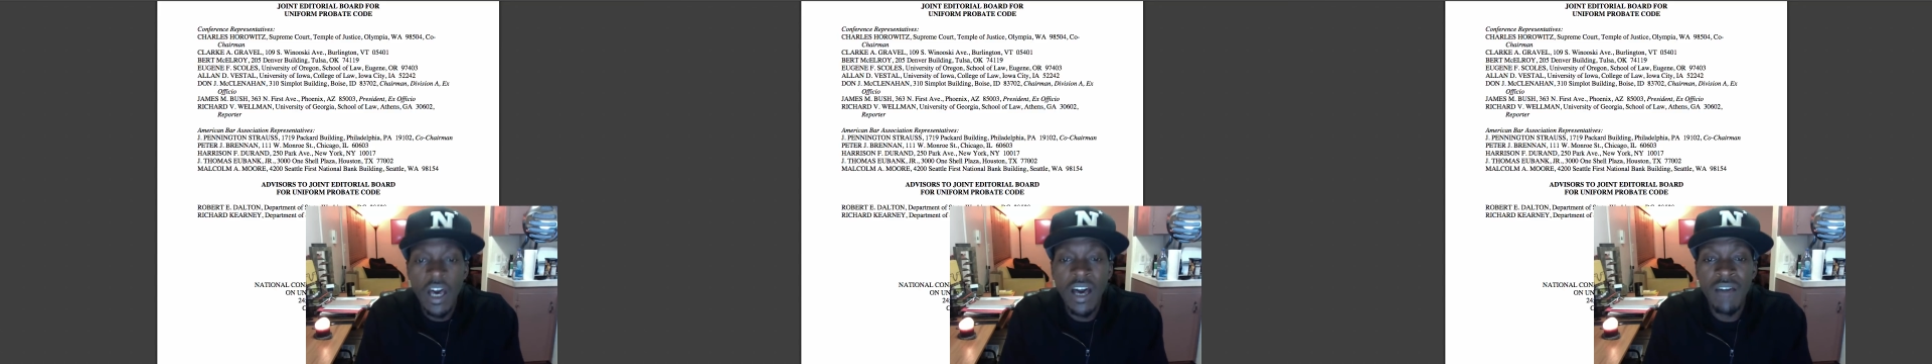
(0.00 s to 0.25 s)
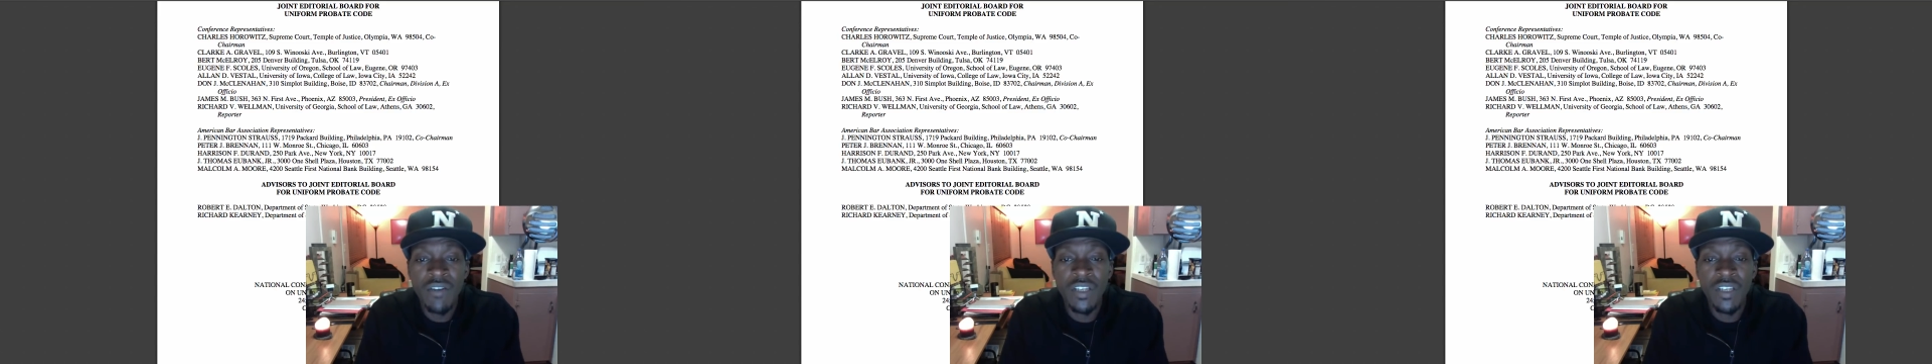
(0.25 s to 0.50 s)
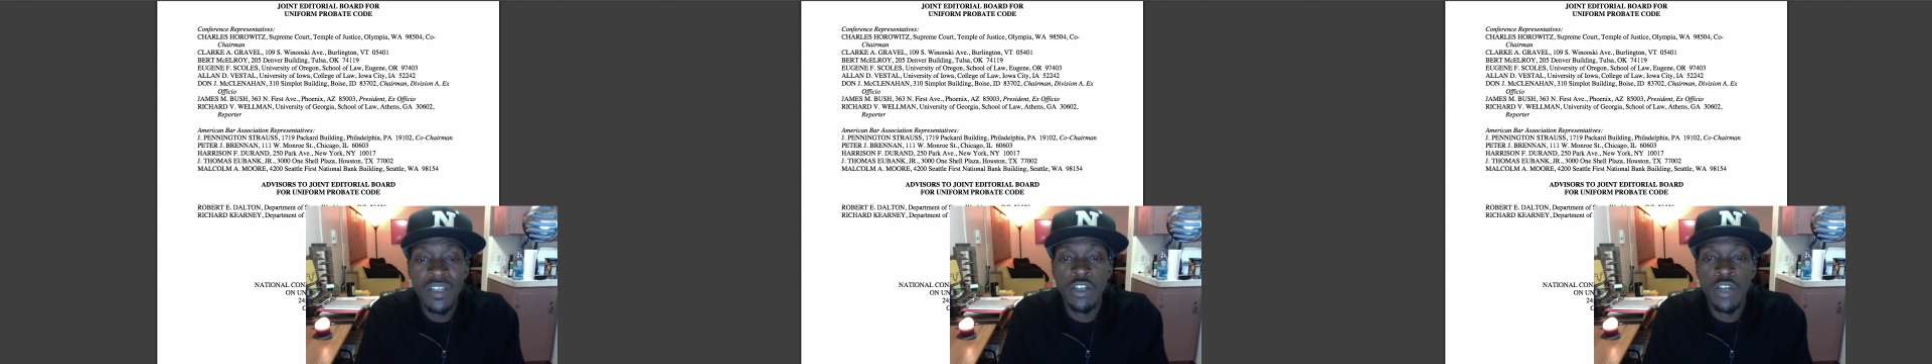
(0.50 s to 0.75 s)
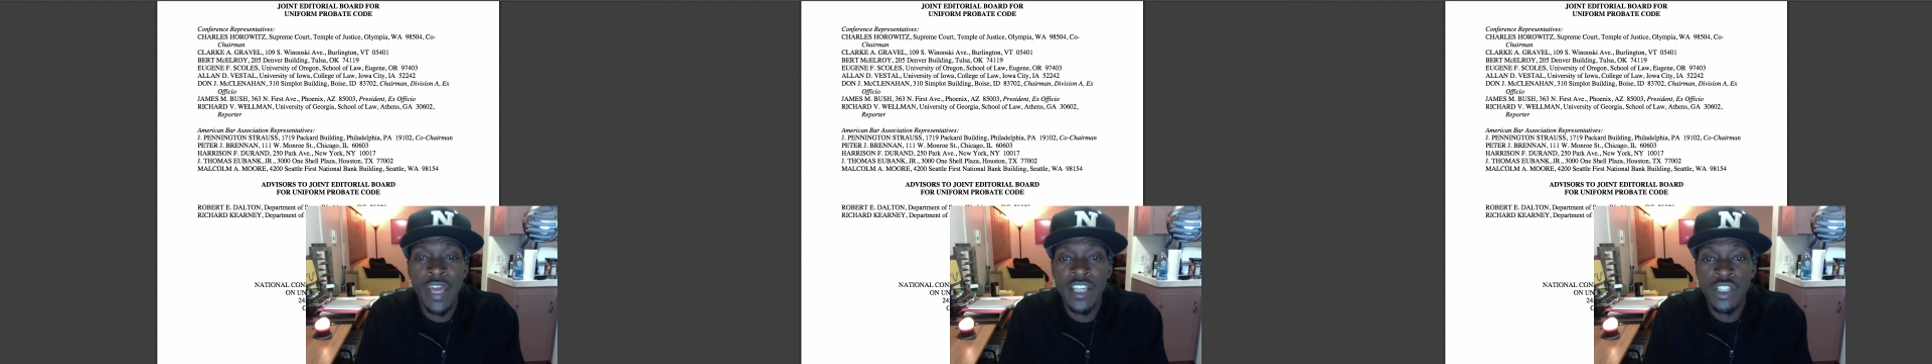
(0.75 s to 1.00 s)
of an
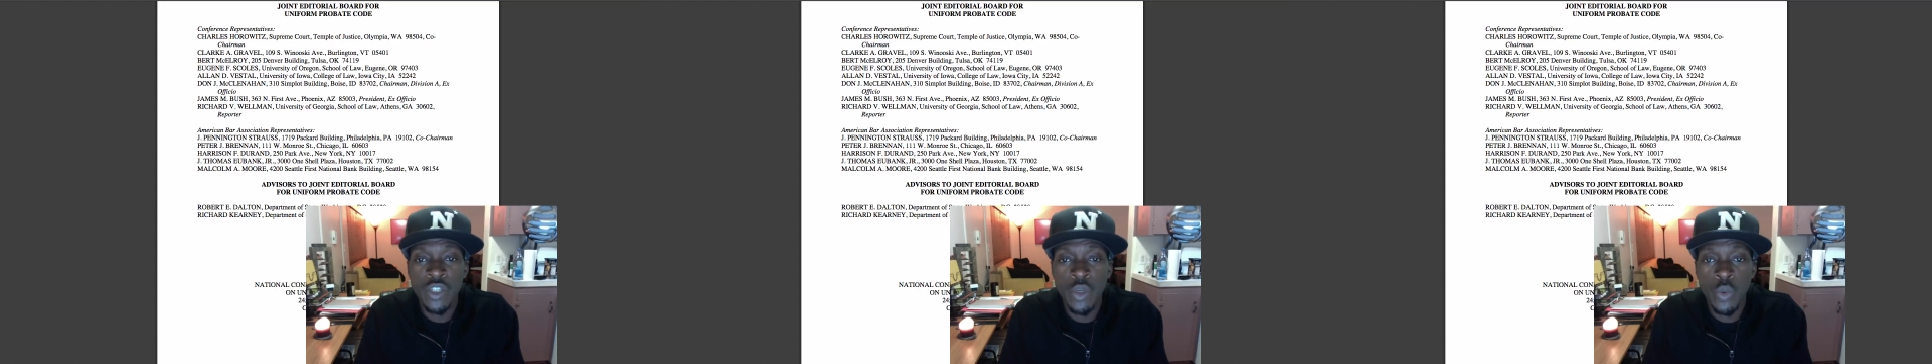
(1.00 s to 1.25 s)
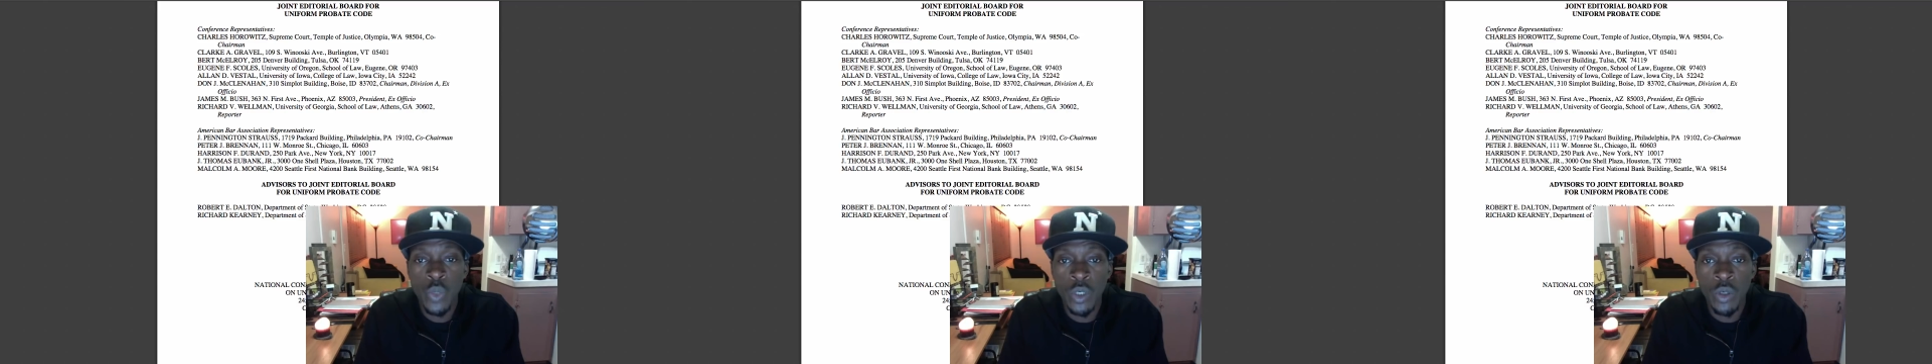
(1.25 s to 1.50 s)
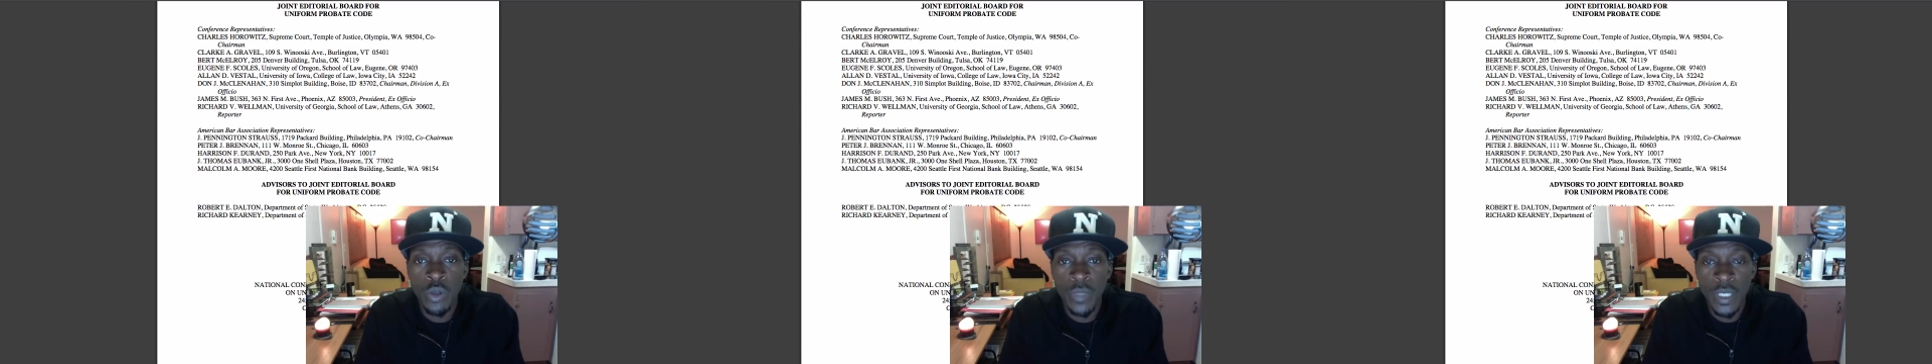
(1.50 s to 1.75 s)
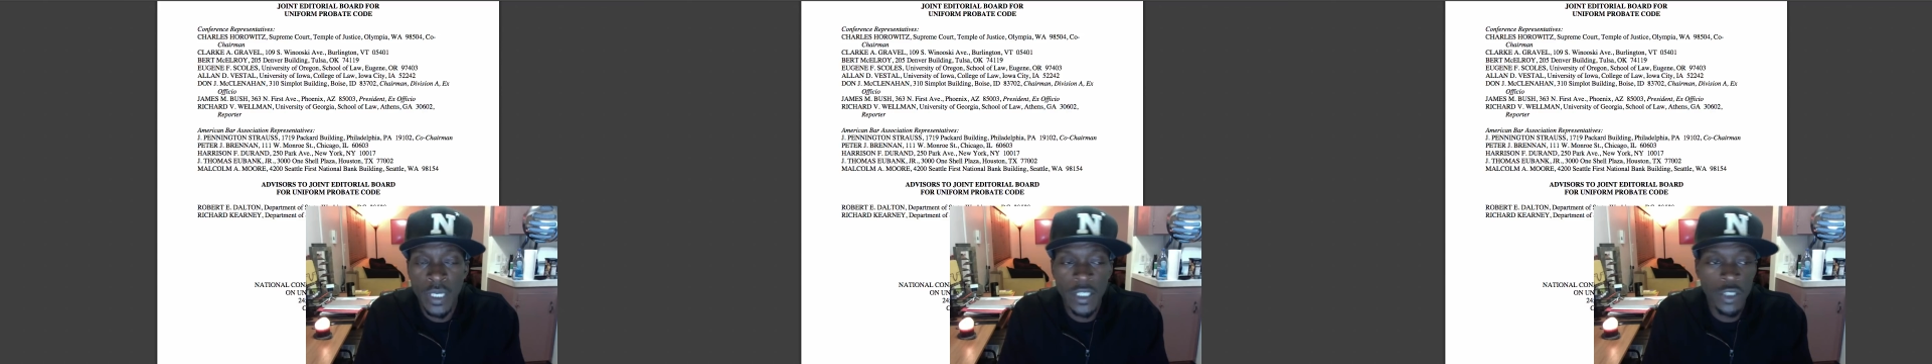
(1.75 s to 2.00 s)
international will,
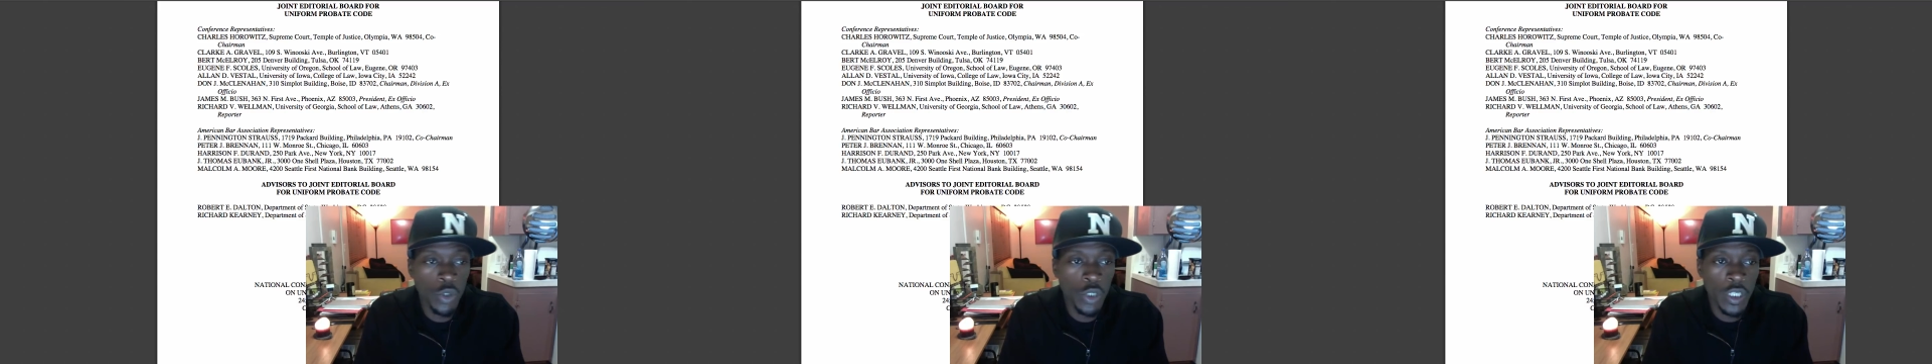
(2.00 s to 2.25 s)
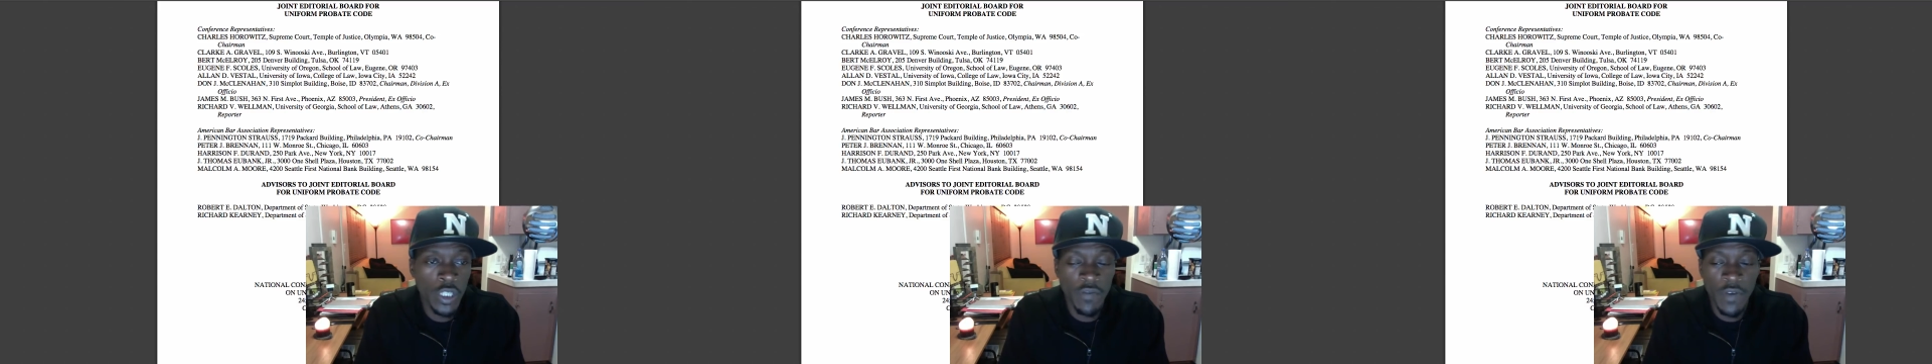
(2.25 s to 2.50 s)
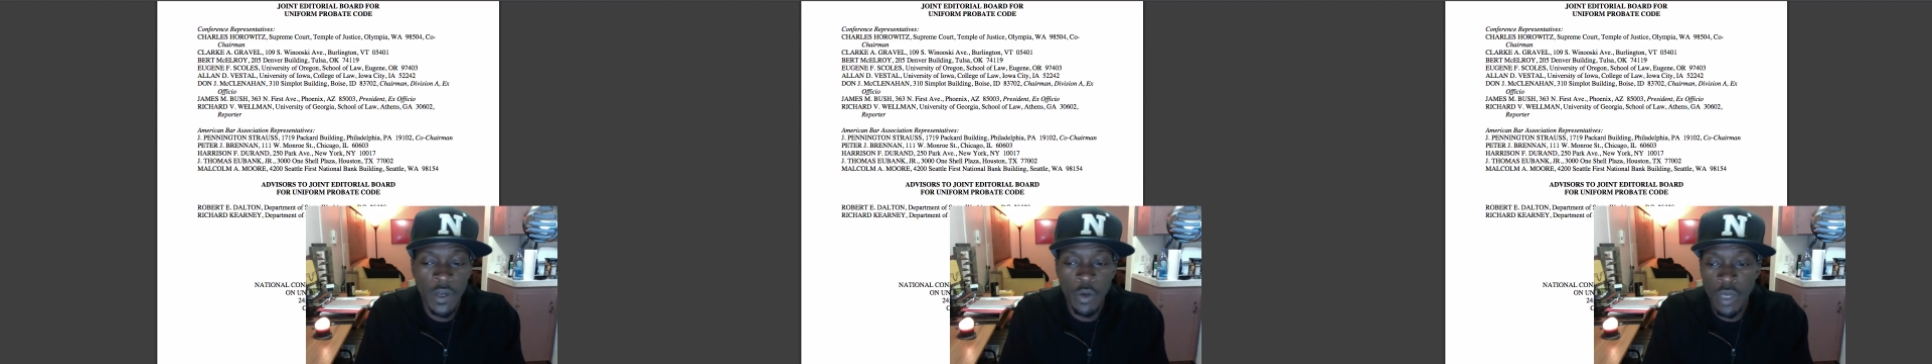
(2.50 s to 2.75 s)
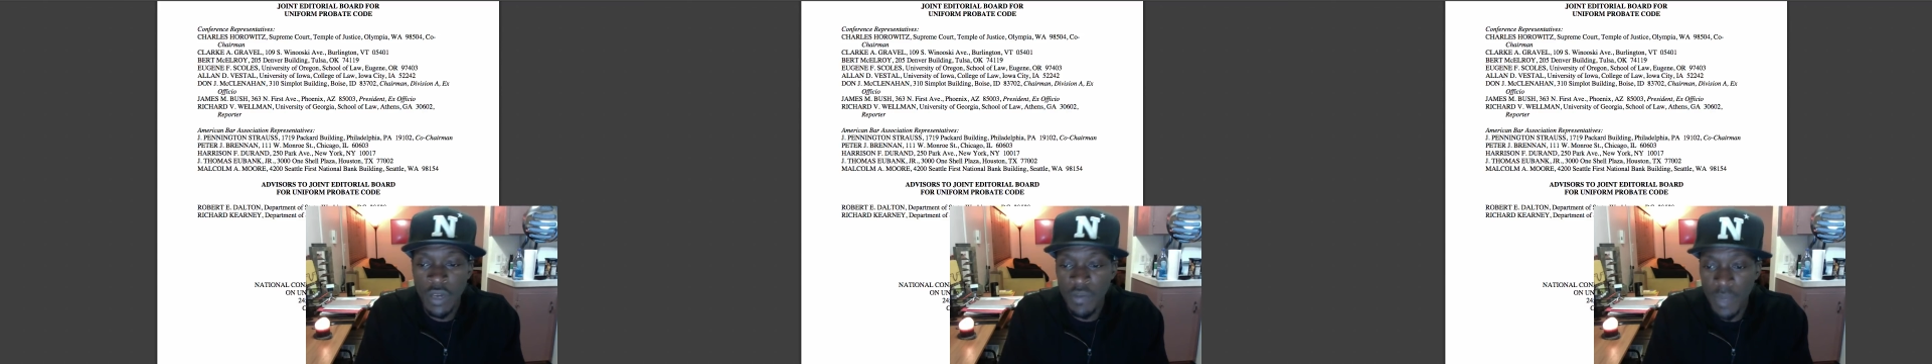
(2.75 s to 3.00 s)
because usually the
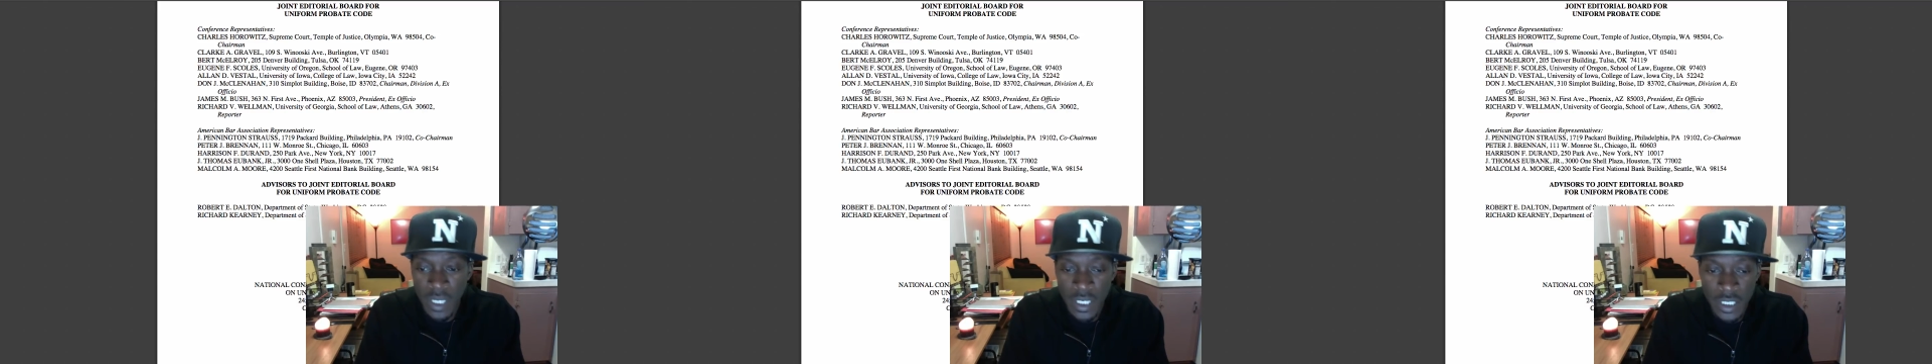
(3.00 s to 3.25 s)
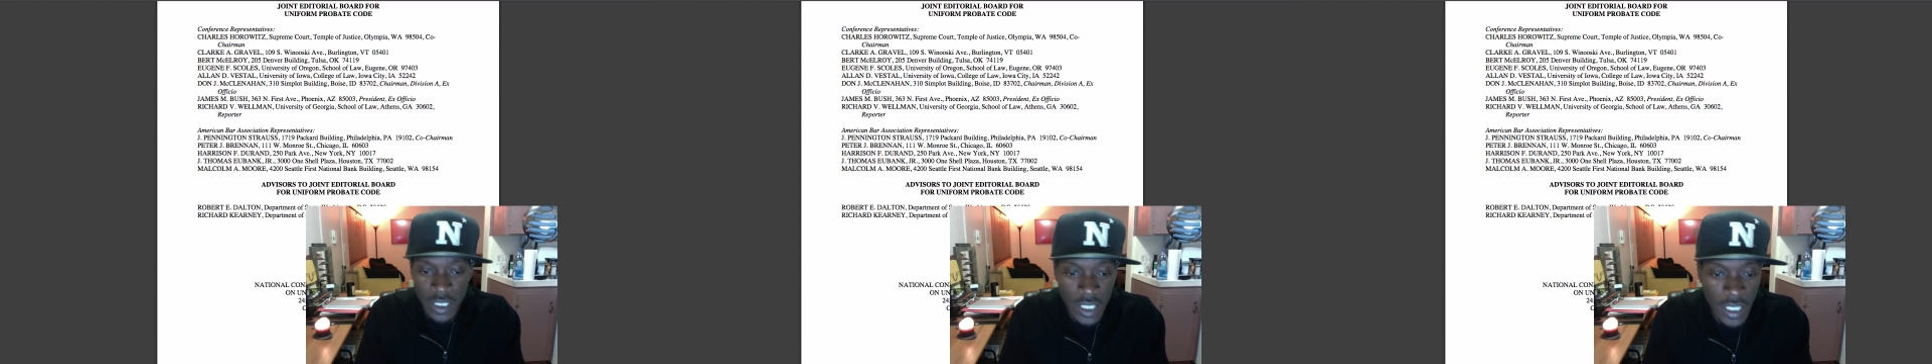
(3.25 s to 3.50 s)
federal government doesn't